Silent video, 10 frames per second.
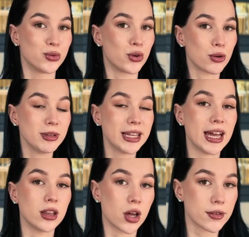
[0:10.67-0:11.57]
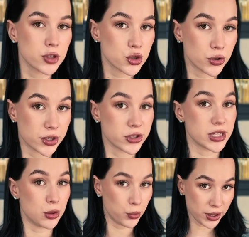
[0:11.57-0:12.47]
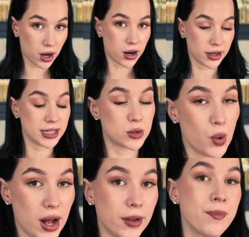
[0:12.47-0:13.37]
normally a lot of the traders, and we are as well,